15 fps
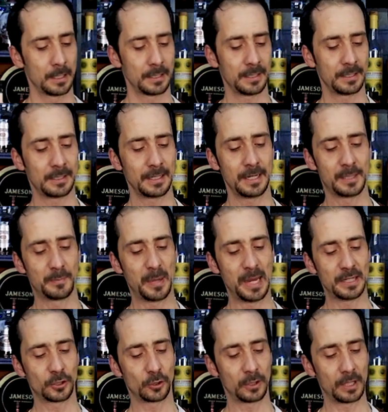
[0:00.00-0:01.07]
As I say, it's
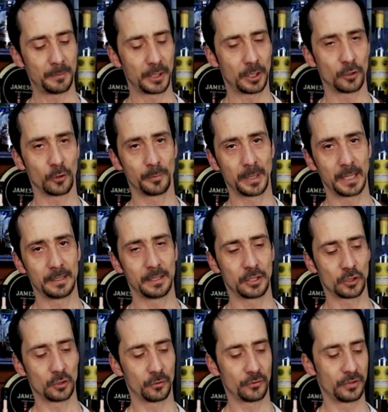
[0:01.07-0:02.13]
based on apricot brandy,
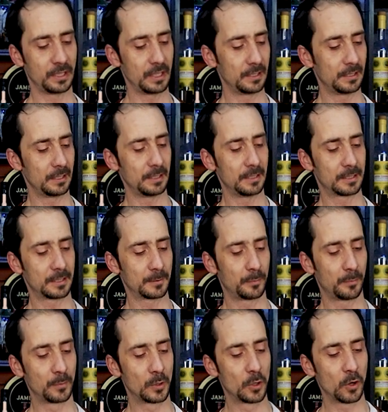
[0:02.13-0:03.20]
so this is
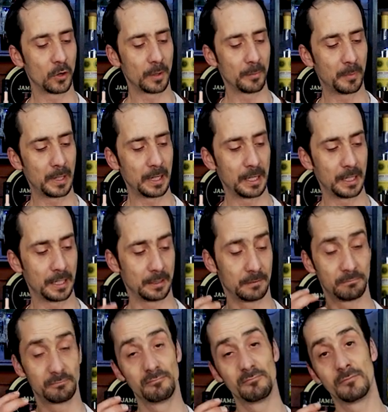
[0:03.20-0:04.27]
gonna be
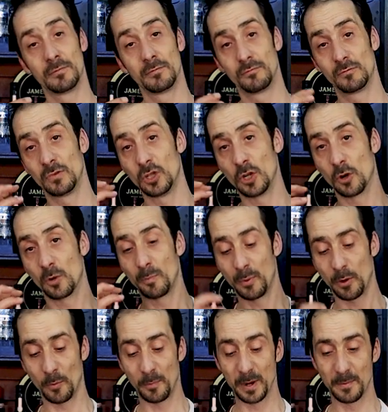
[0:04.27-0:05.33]
your
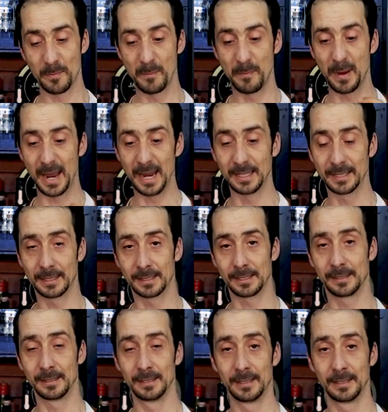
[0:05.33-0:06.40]
proper
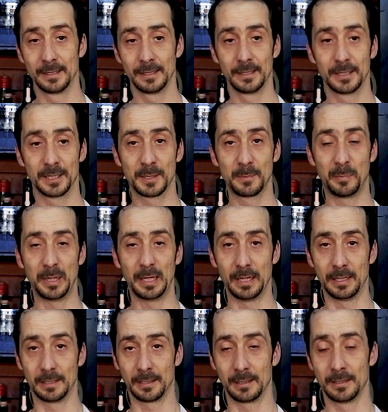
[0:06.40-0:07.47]
based
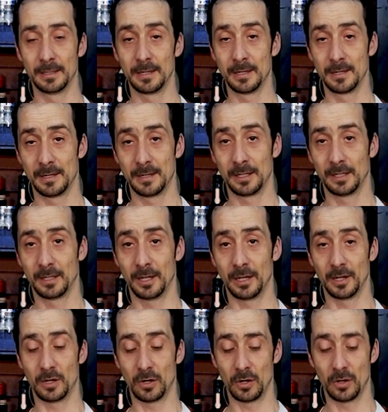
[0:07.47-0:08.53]
spirit.
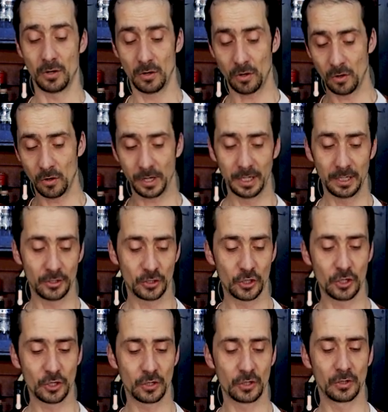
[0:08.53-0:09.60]
The
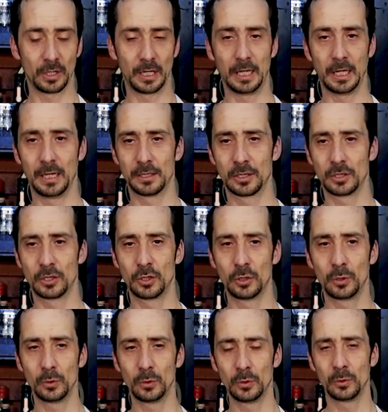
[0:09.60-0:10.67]
orange, it's
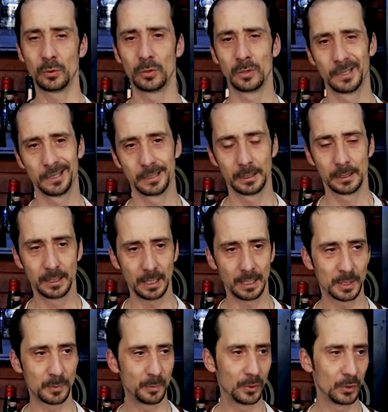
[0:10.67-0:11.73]
2
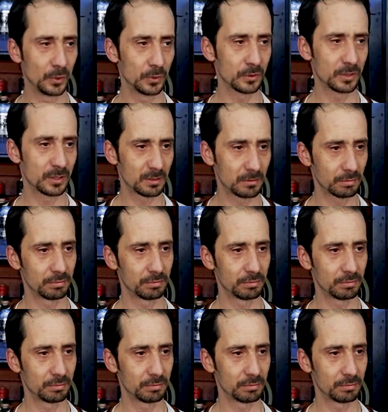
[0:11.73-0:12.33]
teaspoons.